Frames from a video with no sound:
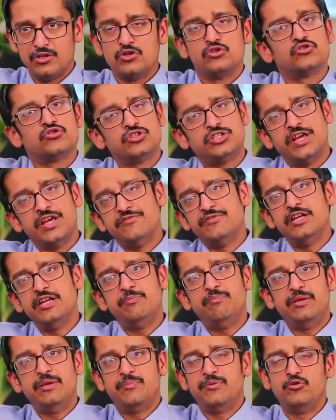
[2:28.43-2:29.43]
So generally
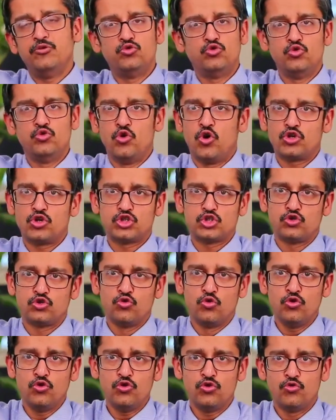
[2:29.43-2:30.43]
people who do not
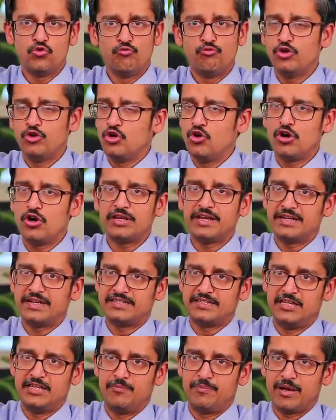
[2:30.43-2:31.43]
snore would not get
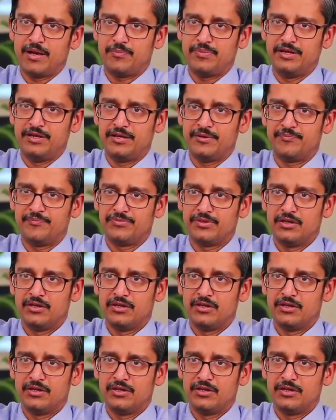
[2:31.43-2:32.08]
sleep apnea.